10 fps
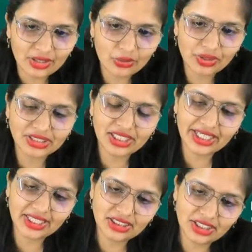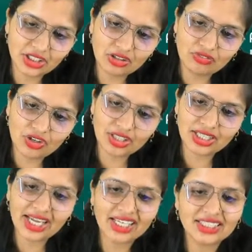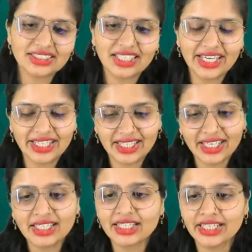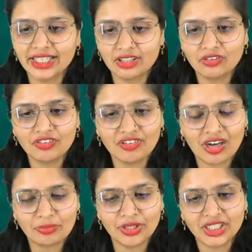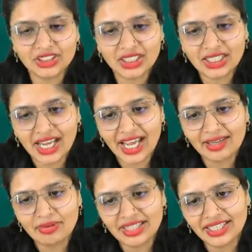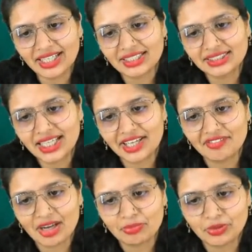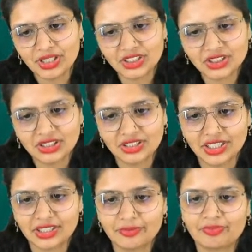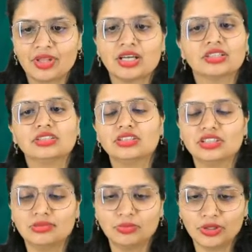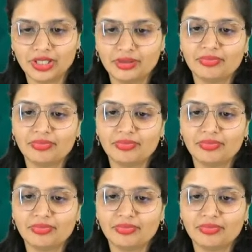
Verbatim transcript: Rho is the density of water, L is the latent heat of evaporation, and EL is the evaporation rate. This is important.